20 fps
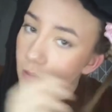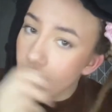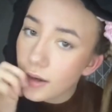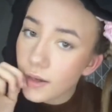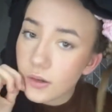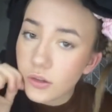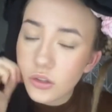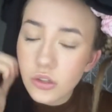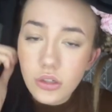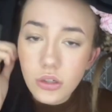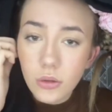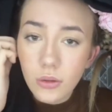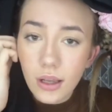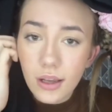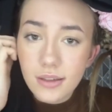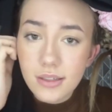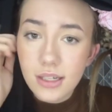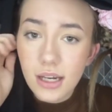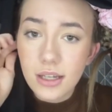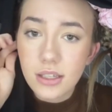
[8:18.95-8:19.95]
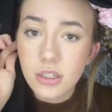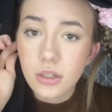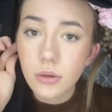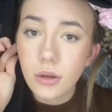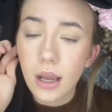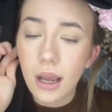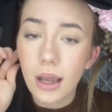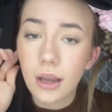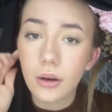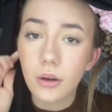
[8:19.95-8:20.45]
And you just do that as tight as you
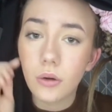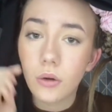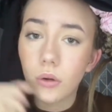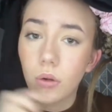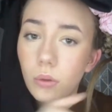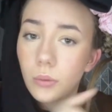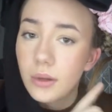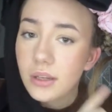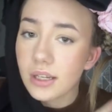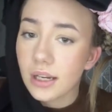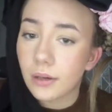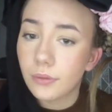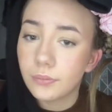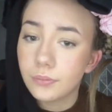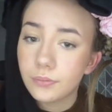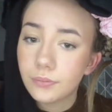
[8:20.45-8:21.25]
can, all the way down. And